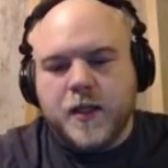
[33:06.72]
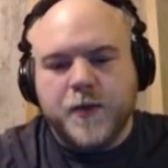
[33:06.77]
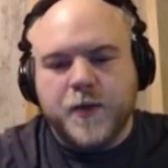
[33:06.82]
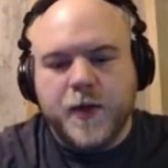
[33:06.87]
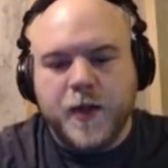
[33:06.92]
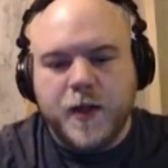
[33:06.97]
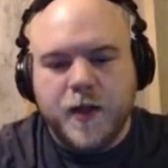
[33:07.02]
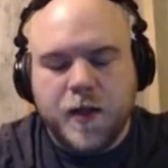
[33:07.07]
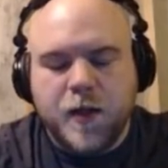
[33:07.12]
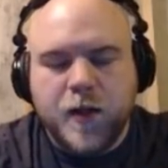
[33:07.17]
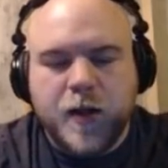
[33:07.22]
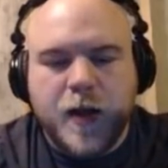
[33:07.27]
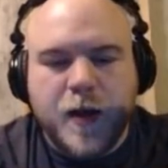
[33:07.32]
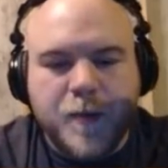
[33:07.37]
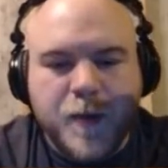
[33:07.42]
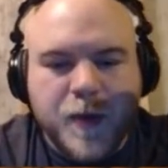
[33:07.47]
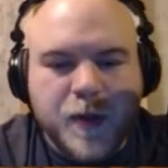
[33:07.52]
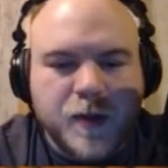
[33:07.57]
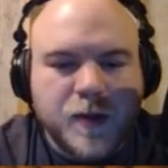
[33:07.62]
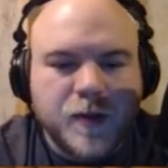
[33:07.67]
we need it.
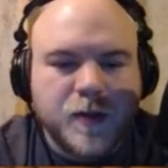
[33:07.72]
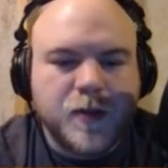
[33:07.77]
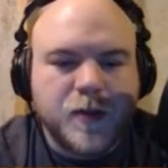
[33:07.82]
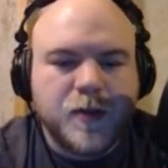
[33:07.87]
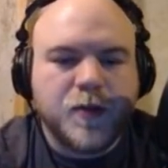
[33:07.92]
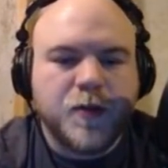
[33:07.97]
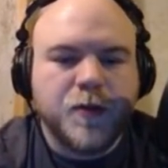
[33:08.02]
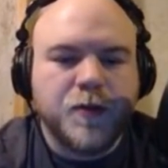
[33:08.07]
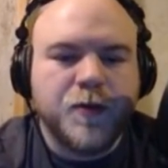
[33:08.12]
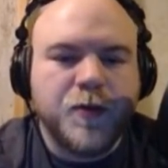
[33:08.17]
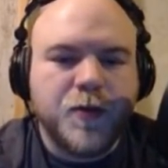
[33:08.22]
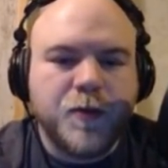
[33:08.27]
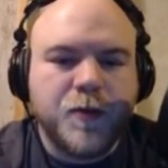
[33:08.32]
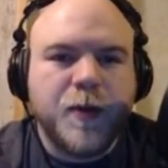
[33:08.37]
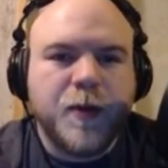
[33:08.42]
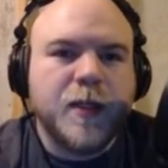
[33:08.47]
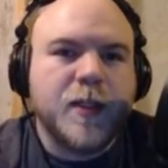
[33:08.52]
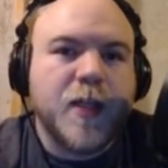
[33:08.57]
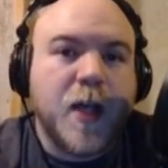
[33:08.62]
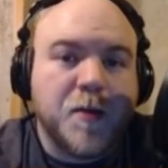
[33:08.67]
I've been screwed too
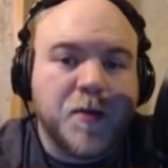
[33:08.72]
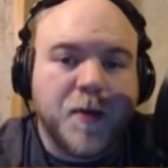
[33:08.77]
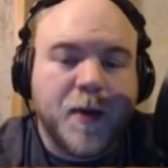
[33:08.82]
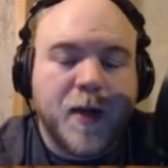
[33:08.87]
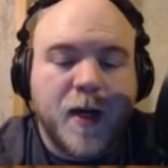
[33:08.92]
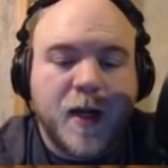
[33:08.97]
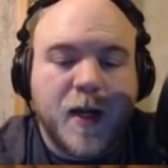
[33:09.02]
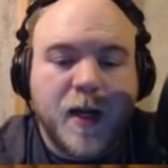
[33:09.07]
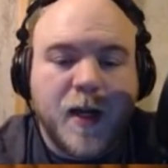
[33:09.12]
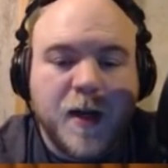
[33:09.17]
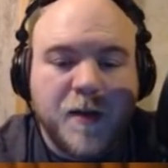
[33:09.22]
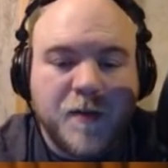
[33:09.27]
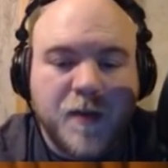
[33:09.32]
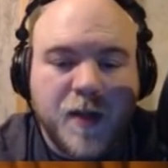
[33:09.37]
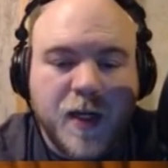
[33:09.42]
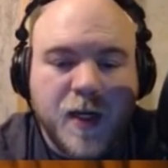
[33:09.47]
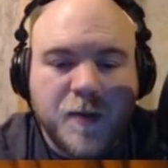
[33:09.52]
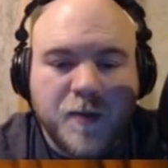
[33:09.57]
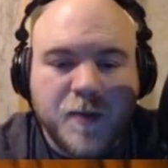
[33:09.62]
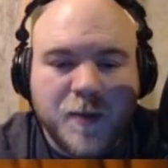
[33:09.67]
many times by not having
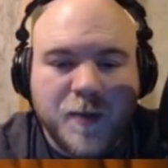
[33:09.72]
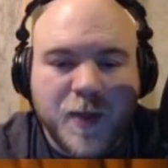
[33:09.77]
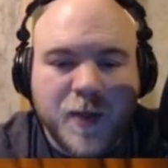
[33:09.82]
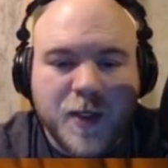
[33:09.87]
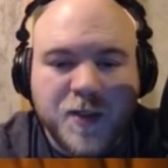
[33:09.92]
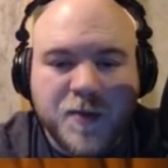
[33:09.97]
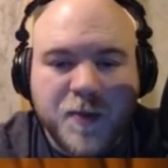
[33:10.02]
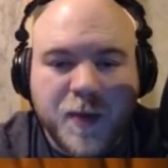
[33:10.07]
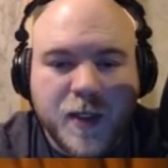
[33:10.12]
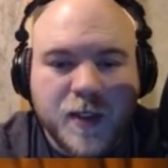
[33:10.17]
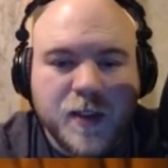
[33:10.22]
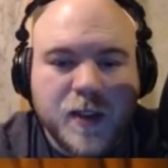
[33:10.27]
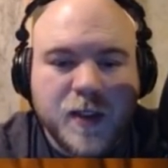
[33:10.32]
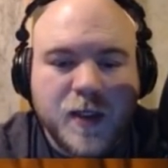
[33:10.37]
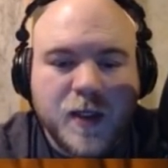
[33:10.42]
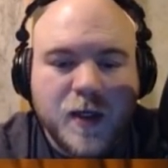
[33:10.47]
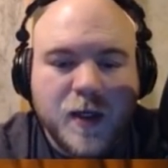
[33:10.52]
that empty bench space.